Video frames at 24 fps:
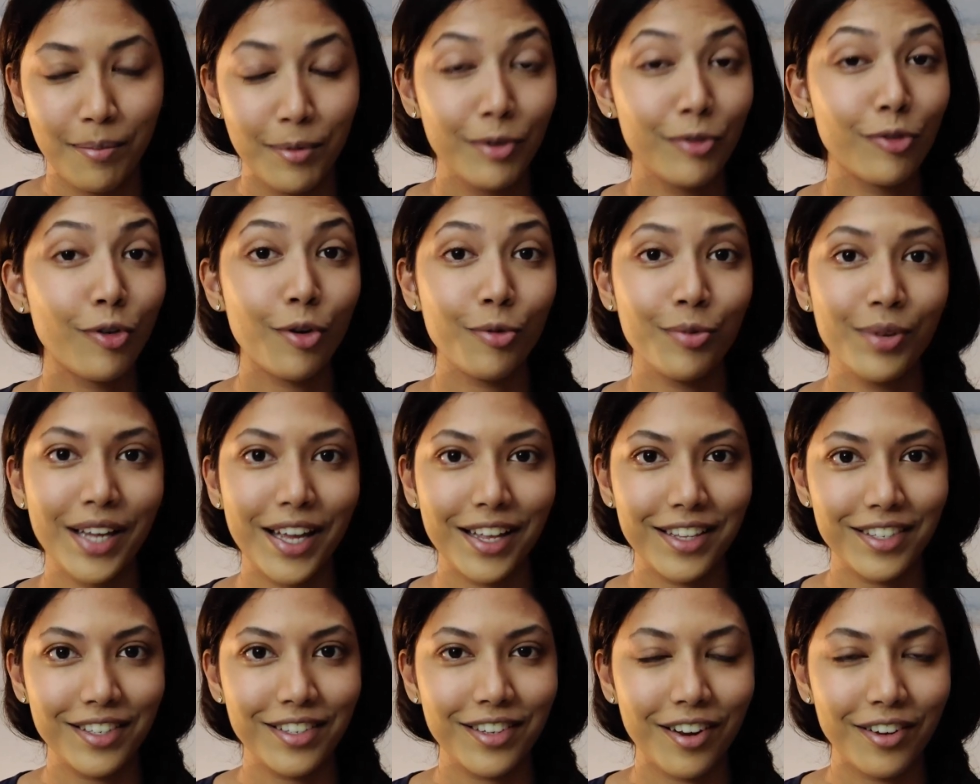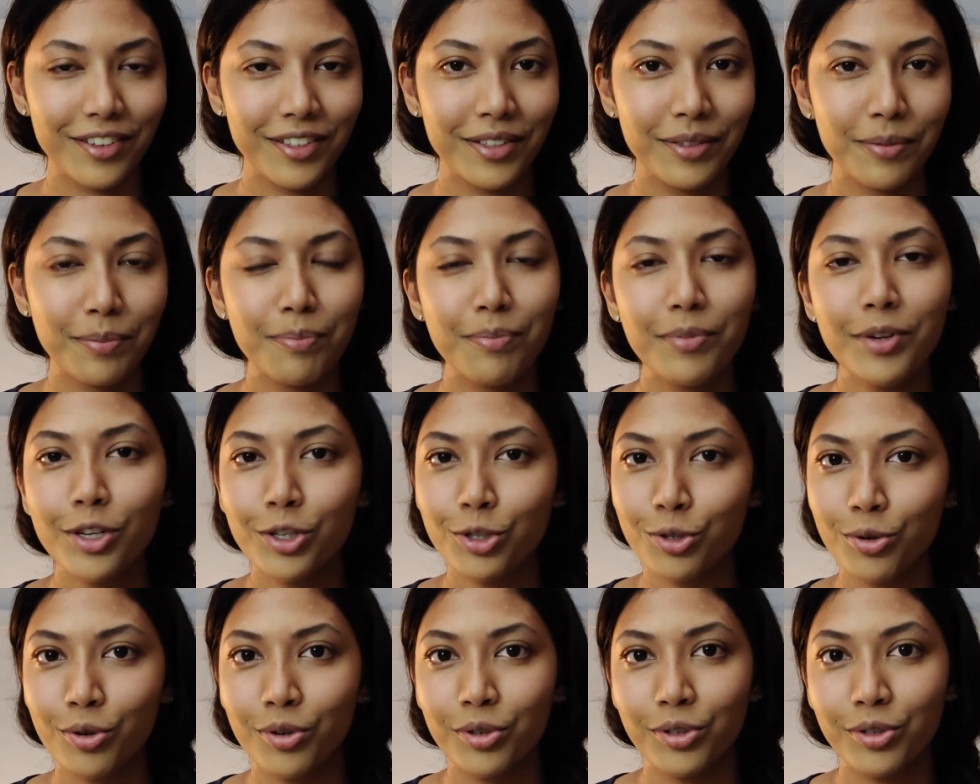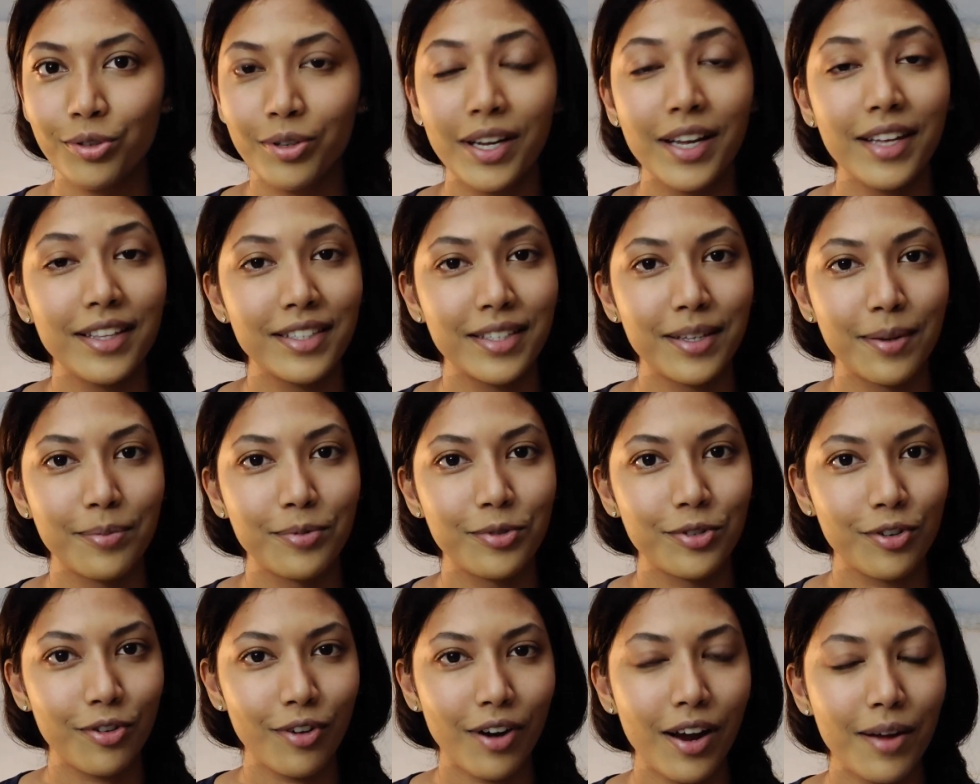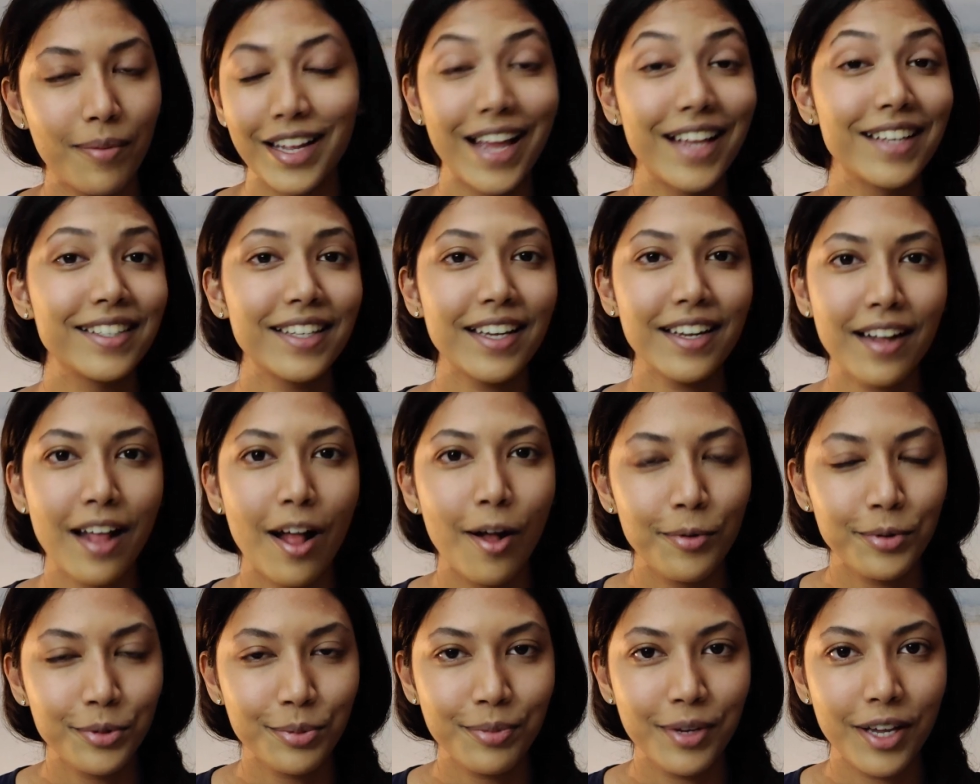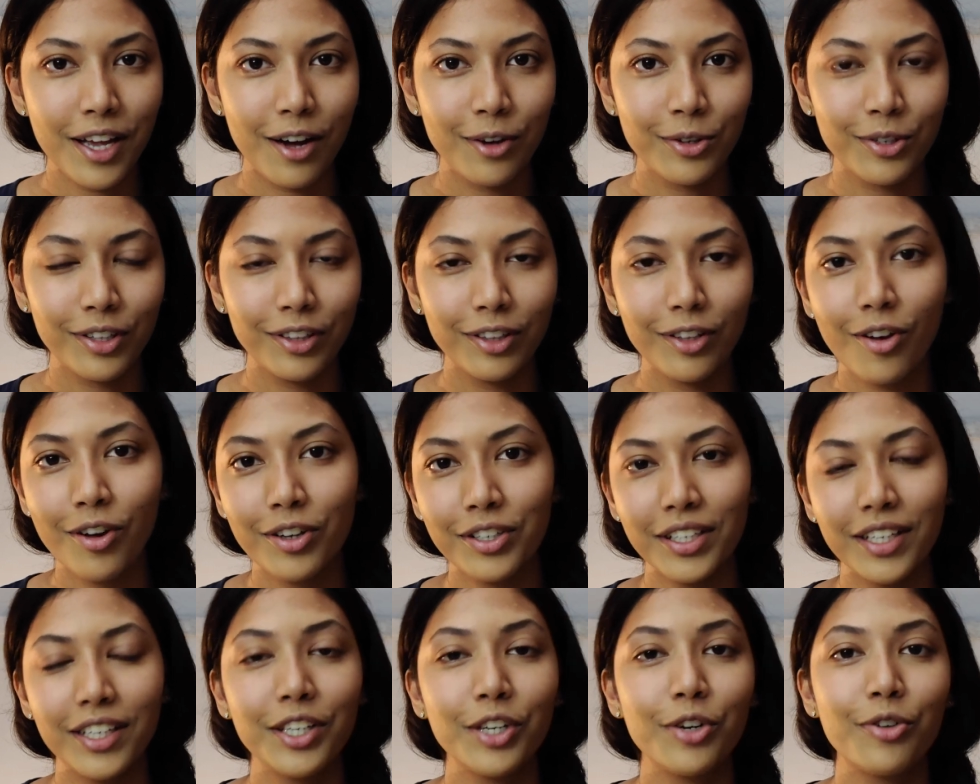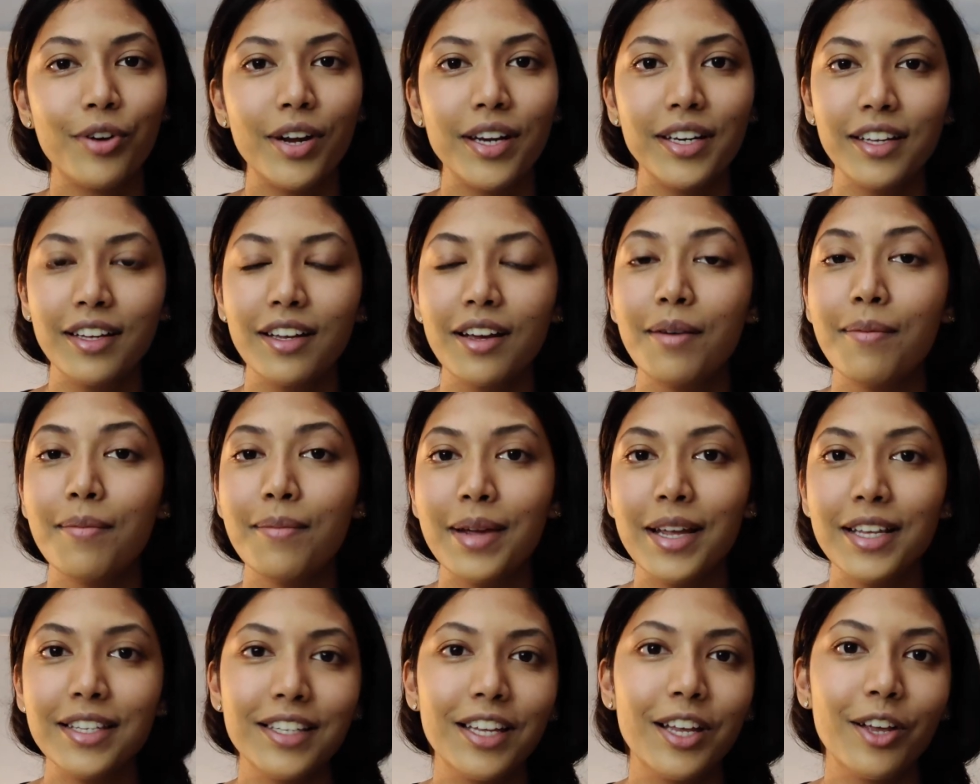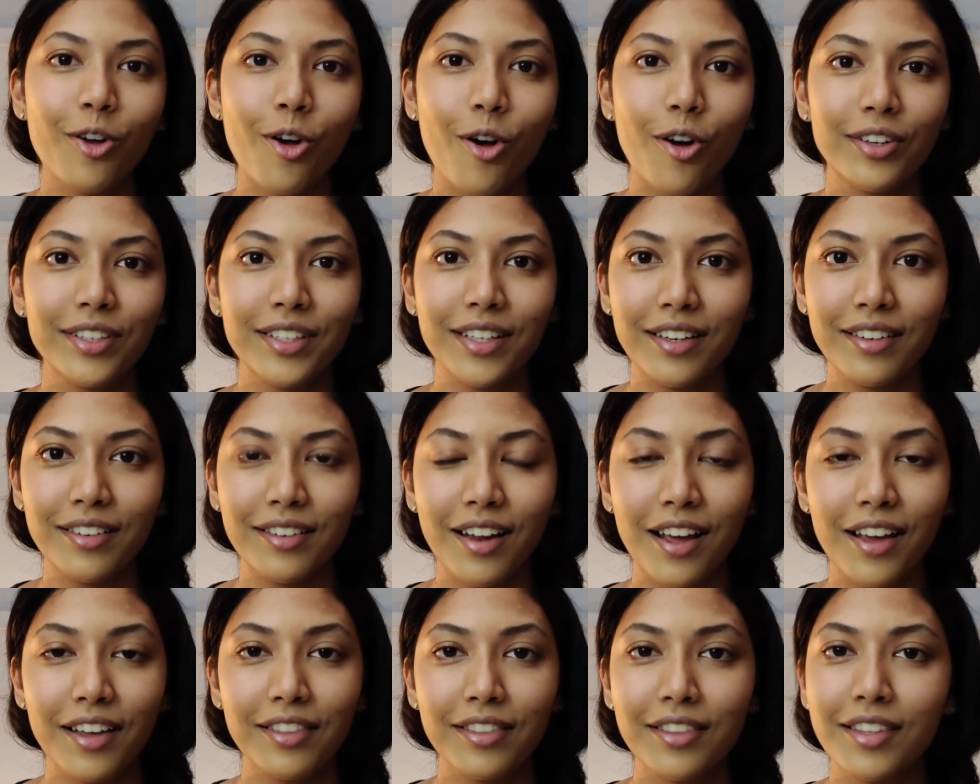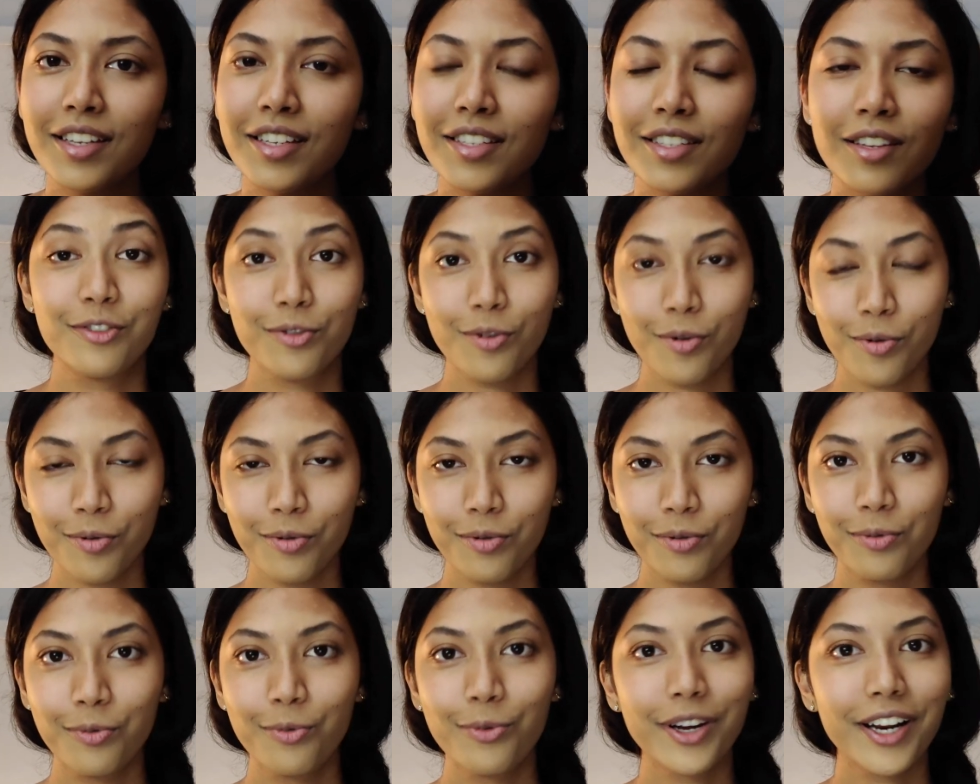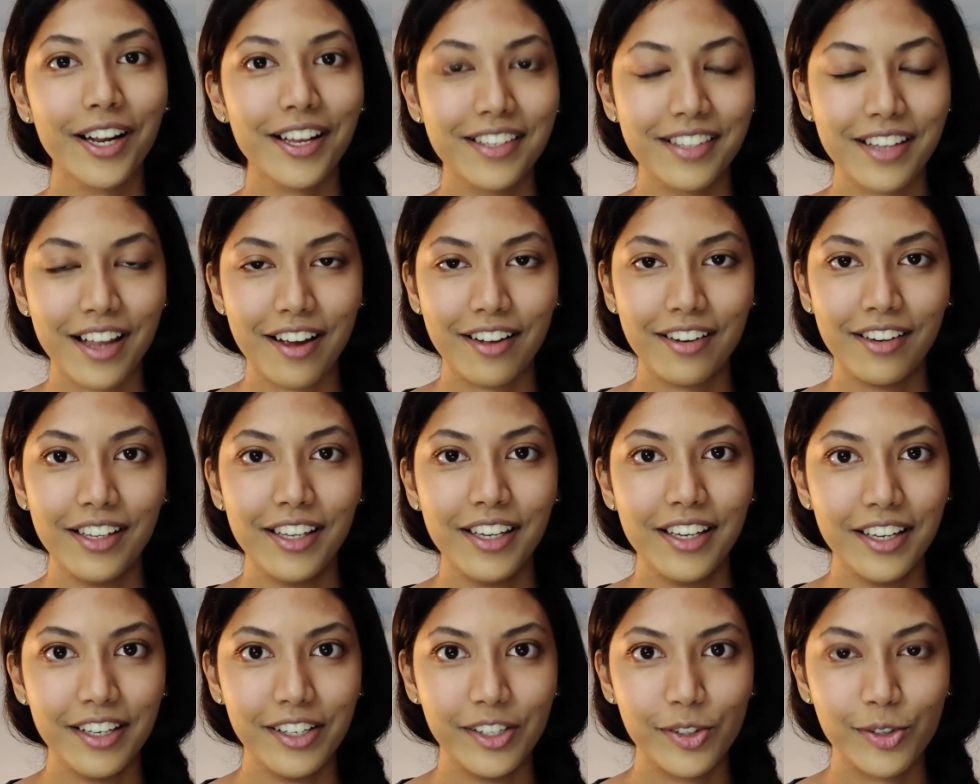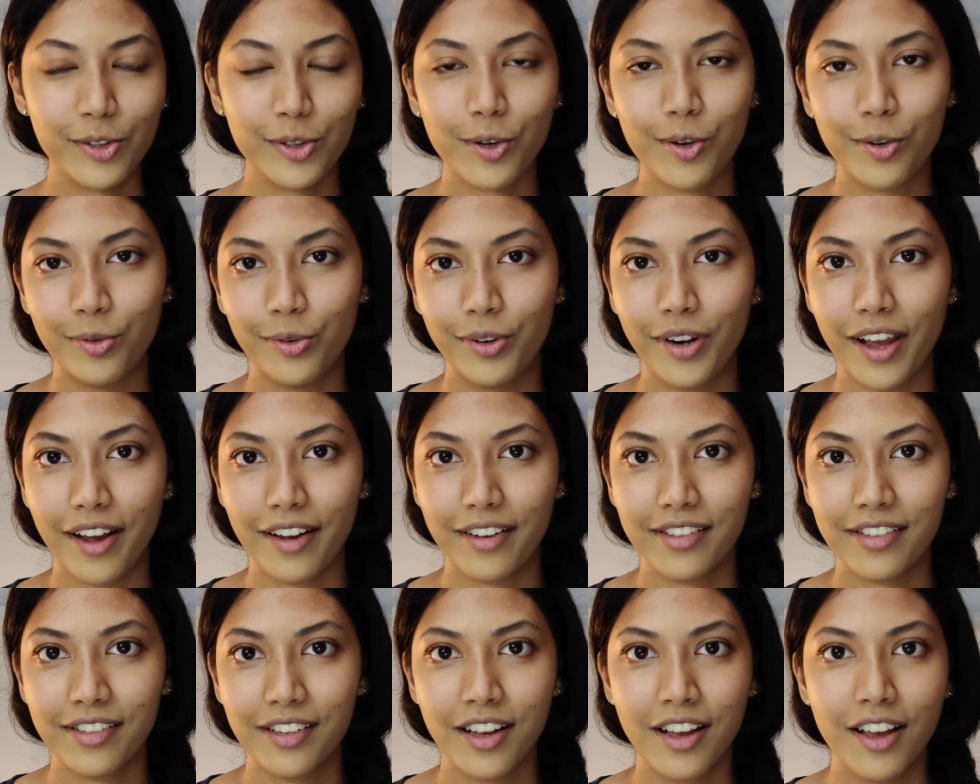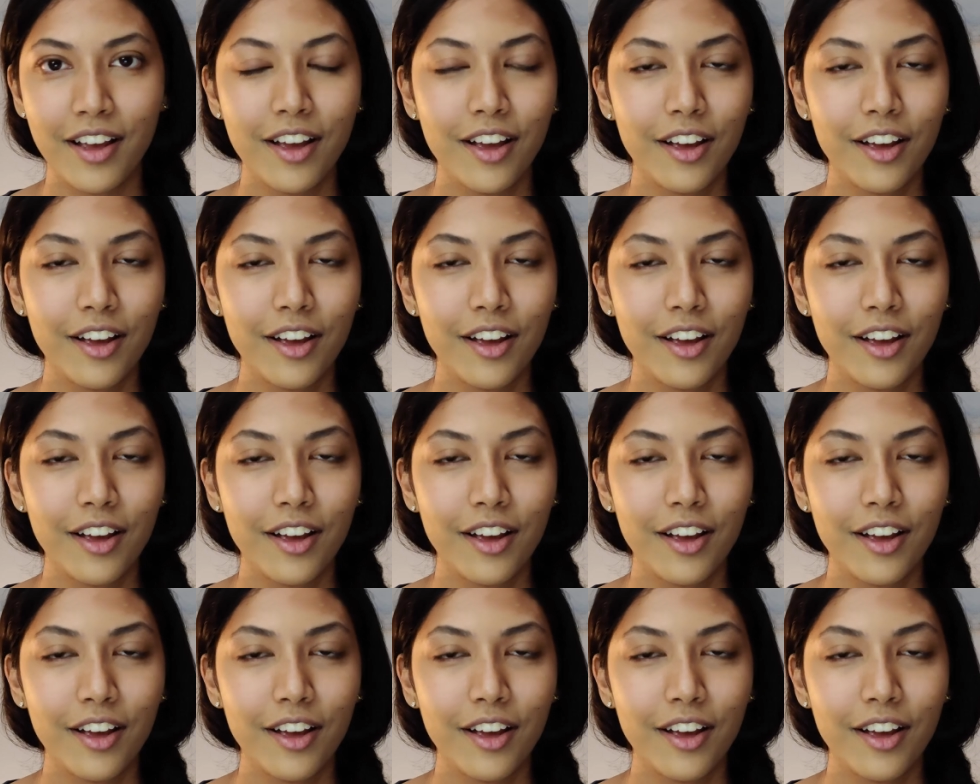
Before we get started, be sure to hit subscribe as that helps me out a lot in creating amazing content like this. So, what exactly is Codex?